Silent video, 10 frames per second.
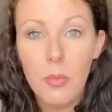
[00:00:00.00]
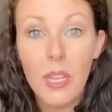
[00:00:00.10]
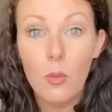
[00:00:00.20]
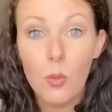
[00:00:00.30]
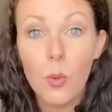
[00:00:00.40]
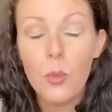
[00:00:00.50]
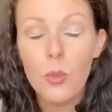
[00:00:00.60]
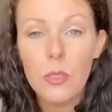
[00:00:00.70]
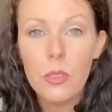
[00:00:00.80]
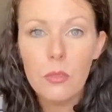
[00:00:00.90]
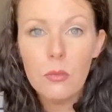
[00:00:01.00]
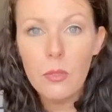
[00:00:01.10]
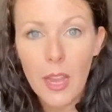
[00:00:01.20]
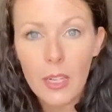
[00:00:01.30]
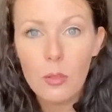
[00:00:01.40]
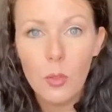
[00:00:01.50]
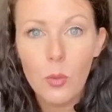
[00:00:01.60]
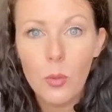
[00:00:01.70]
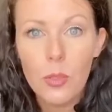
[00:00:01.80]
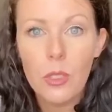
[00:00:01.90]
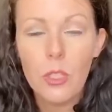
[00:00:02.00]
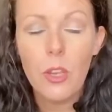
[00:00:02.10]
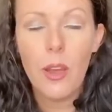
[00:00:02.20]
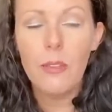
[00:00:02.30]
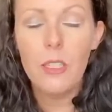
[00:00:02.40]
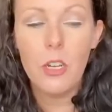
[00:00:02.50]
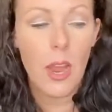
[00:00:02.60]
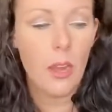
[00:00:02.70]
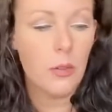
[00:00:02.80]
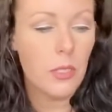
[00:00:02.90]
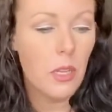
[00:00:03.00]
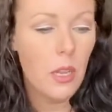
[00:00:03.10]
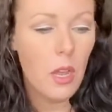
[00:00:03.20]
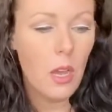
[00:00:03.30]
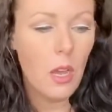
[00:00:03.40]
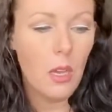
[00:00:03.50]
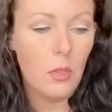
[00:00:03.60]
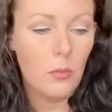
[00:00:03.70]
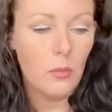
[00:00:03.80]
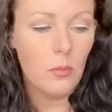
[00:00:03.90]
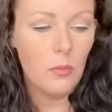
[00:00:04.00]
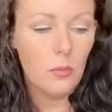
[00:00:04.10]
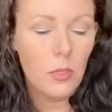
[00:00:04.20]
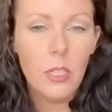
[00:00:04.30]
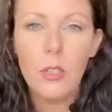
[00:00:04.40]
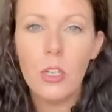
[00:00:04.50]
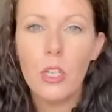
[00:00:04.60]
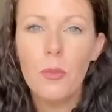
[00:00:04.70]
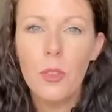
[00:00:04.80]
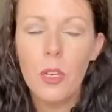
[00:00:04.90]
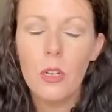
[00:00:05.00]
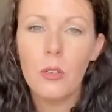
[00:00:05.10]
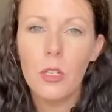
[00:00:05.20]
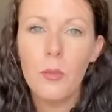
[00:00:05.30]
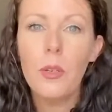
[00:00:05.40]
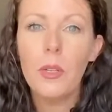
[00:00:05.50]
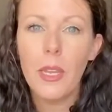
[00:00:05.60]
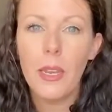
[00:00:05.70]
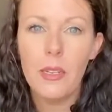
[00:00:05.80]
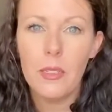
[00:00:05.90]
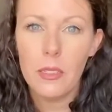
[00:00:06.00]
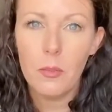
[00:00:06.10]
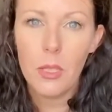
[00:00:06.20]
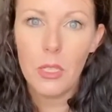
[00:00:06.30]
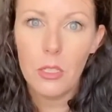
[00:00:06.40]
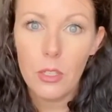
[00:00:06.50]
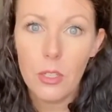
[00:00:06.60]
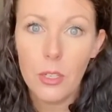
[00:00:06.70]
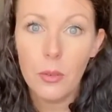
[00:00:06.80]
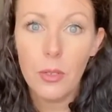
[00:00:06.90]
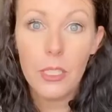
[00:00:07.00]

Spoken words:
big rules, actual rules that you have in your house, they're communicating something to you.